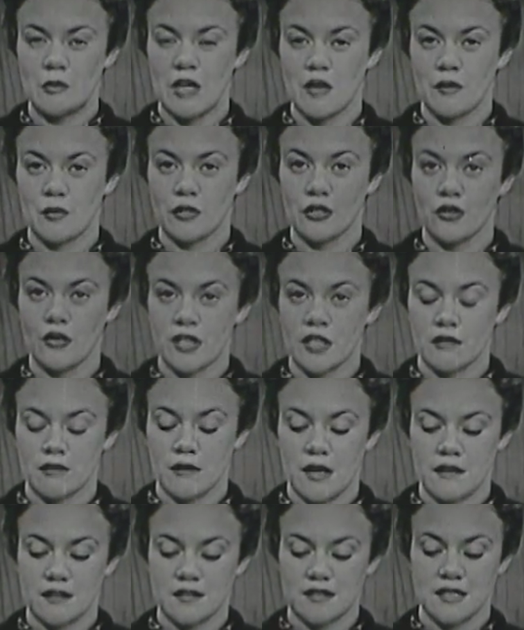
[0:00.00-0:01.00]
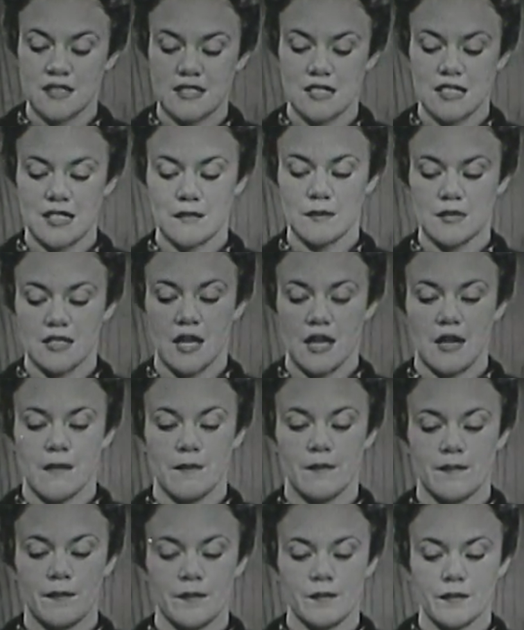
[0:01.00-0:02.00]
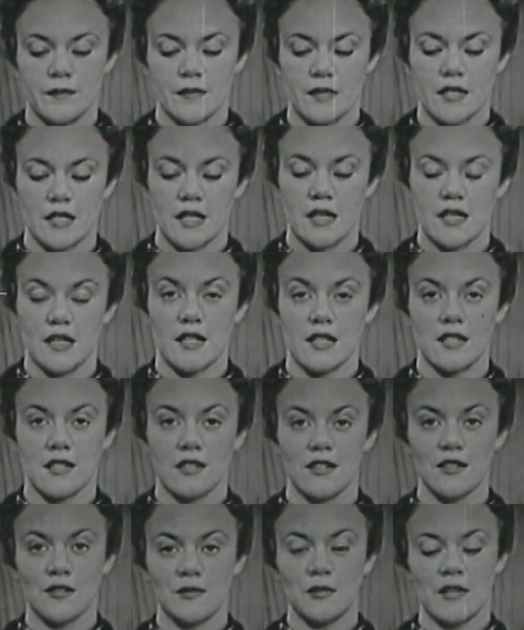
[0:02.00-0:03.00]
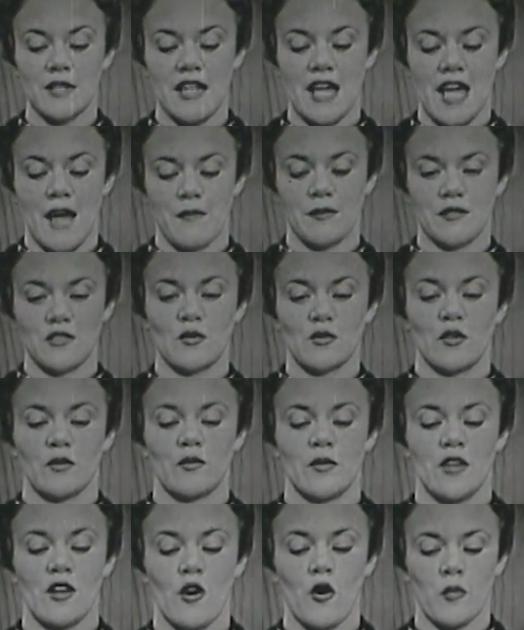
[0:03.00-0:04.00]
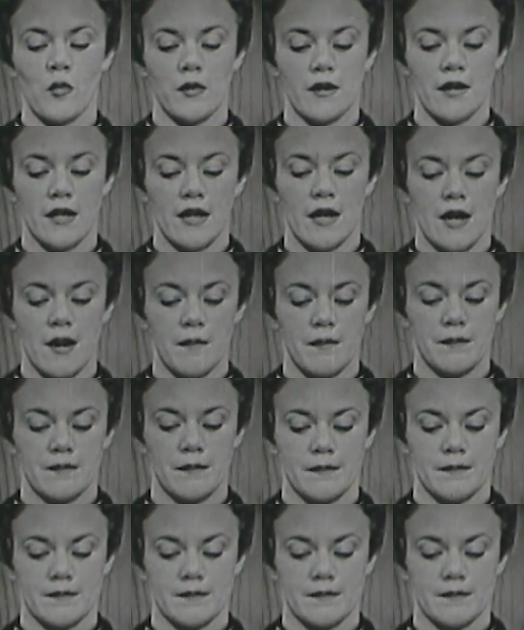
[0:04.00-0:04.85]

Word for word: of paper going around at the same time. Look what happens when we open it up.